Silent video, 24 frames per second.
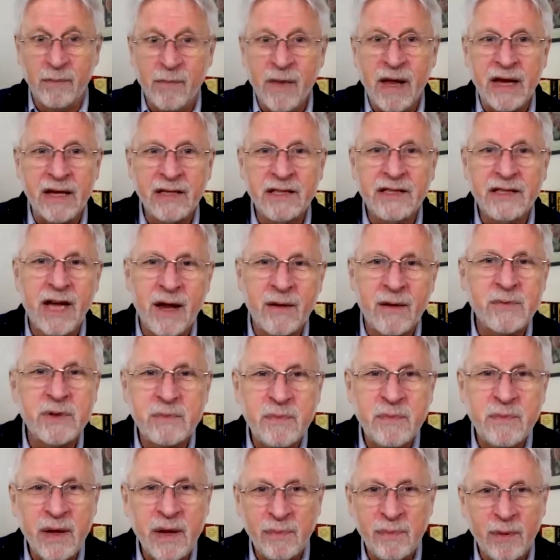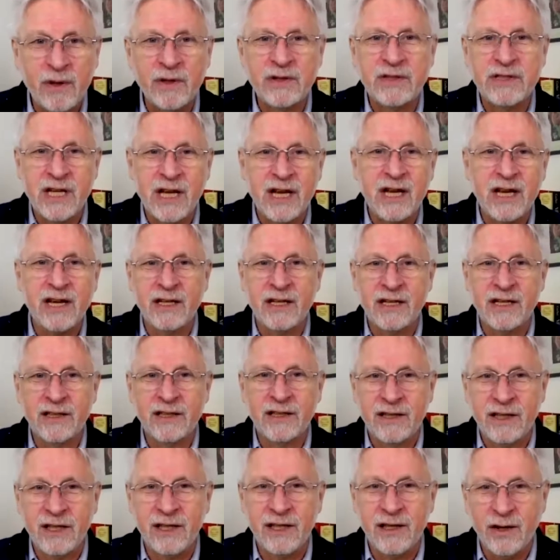Many times people take
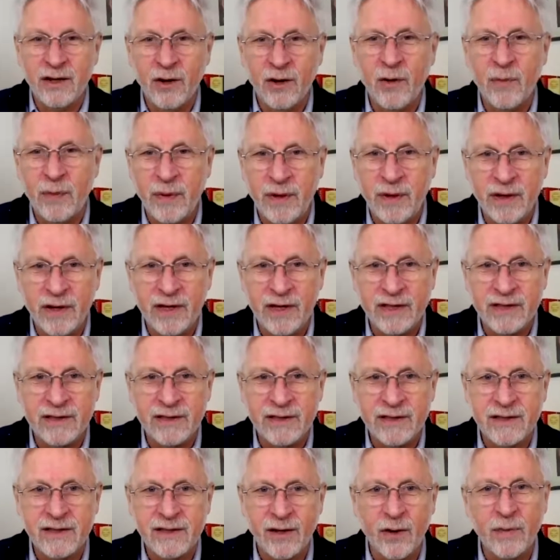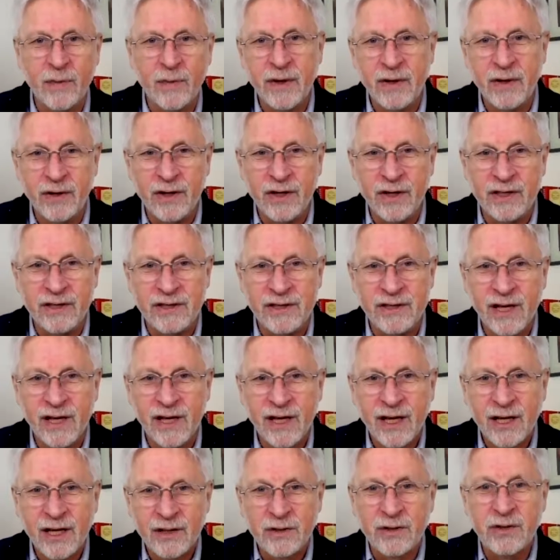the opioids
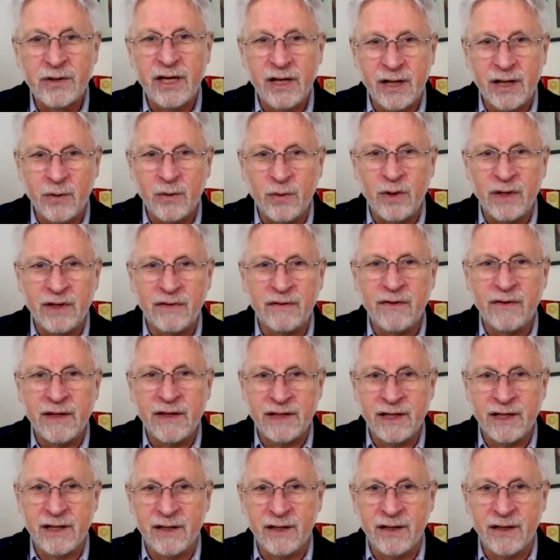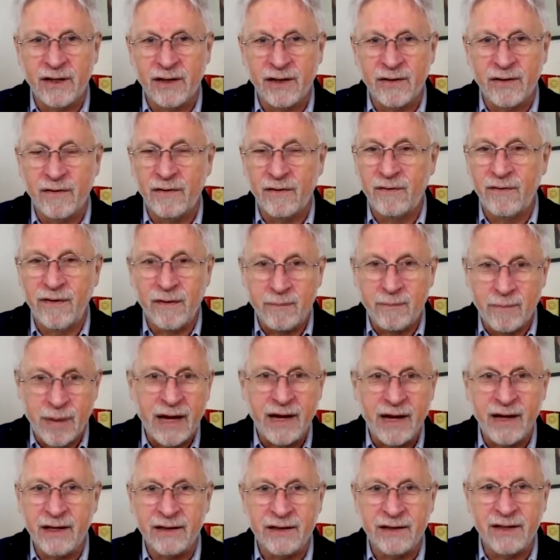to deal with physical
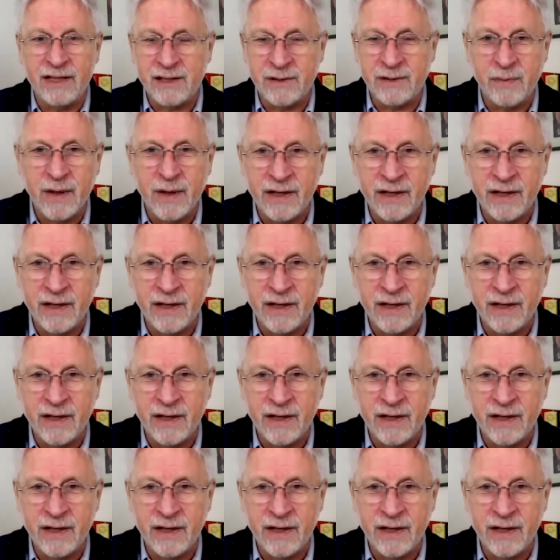pain that's